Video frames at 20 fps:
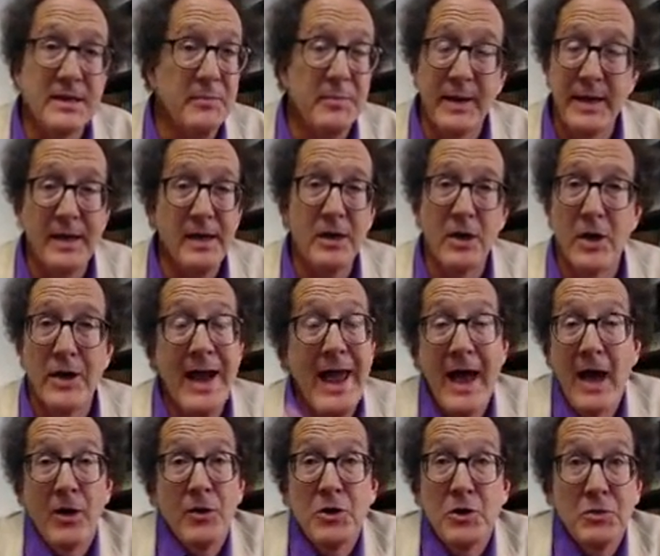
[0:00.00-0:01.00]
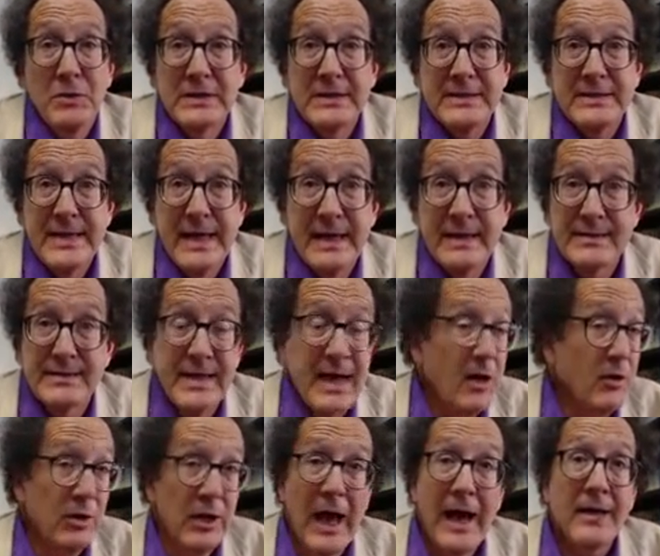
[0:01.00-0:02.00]
depending on how you assess
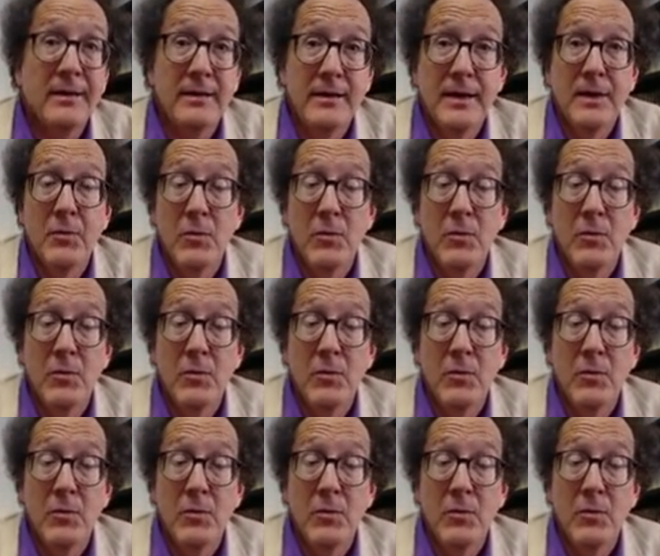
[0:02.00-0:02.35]
how likely